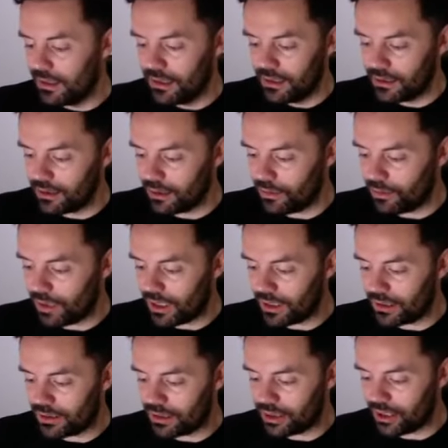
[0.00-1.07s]
So
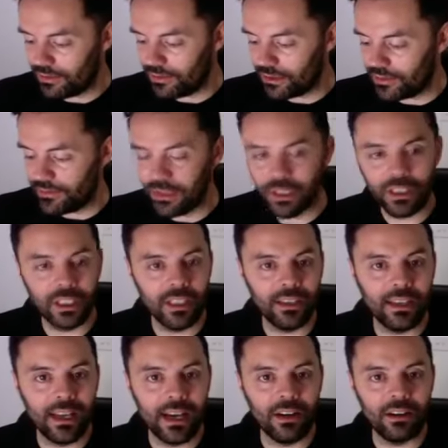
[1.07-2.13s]
while Jeff is finishing
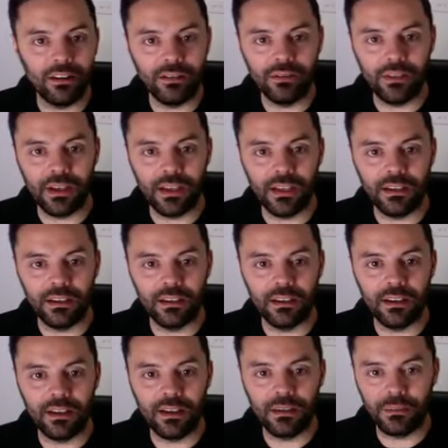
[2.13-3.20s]
that off and
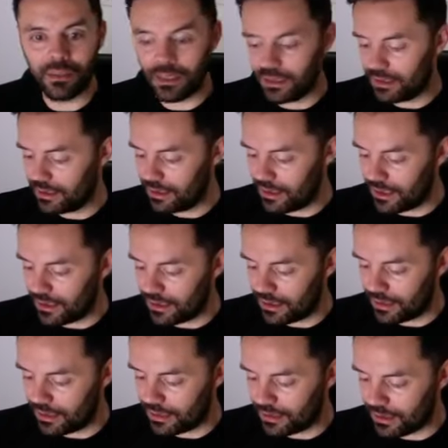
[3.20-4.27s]
I'm going to start the
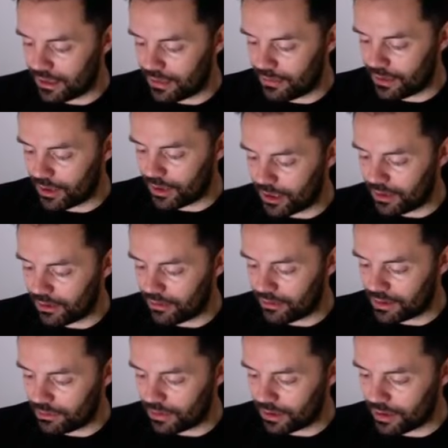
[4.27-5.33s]
next game, I'm going through
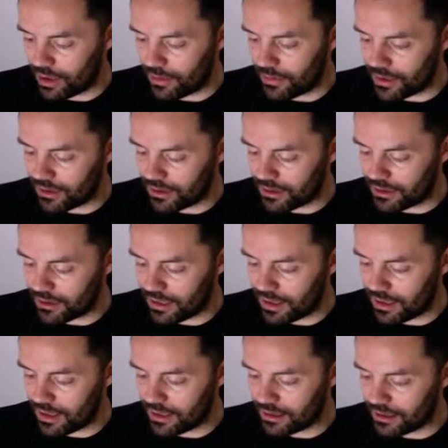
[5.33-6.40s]
some of the comments
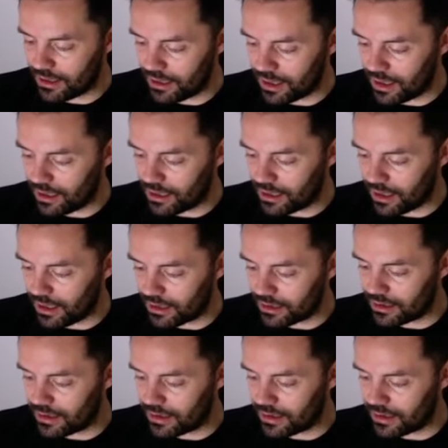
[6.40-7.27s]
and say hi to you guys.